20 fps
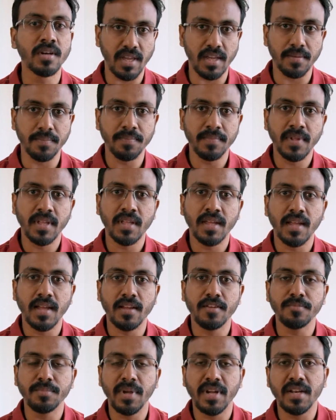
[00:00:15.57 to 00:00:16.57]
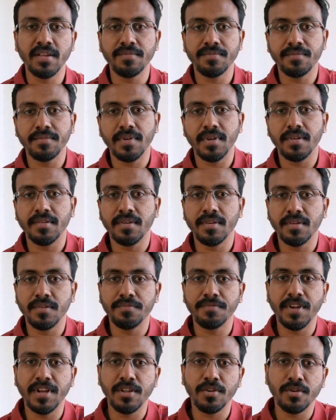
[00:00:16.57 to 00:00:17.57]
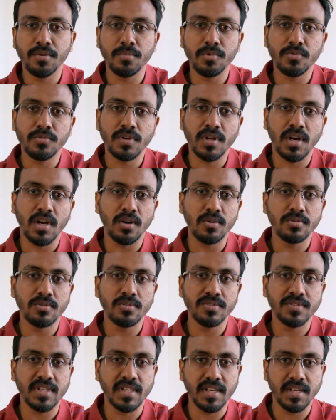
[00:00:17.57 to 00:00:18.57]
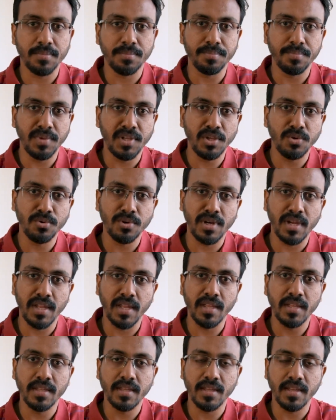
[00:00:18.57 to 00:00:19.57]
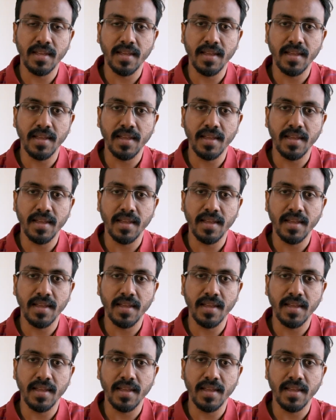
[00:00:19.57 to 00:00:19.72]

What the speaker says: Yeah, I've made a video about how to set up MIUI